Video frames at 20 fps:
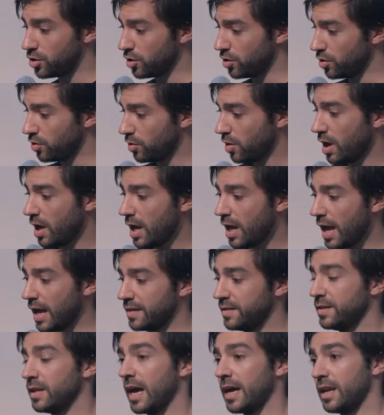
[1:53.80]
to
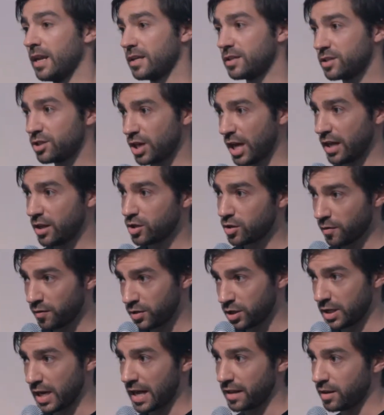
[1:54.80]
an exchange of
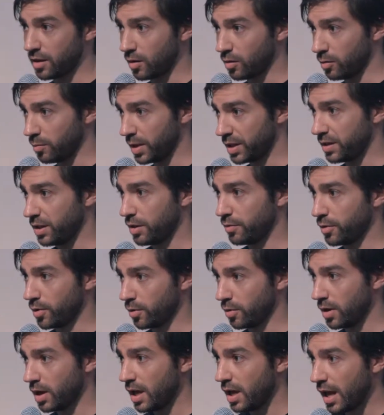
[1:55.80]
genetical
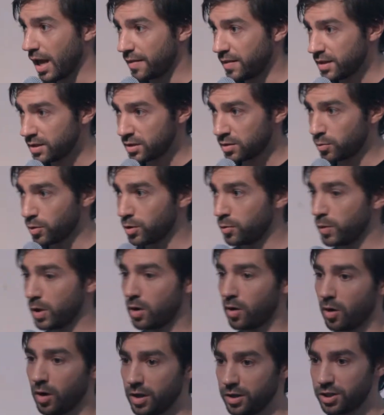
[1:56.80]
material. And this is what we
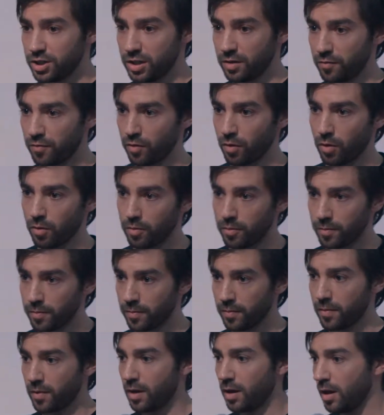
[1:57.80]
call a gene flow.
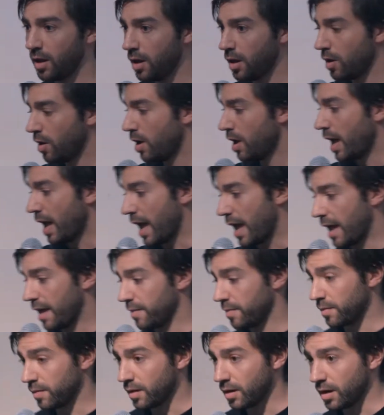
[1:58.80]

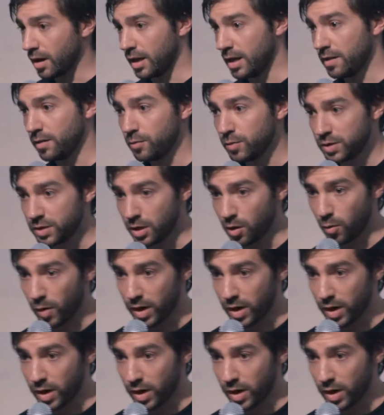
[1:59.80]
And an interesting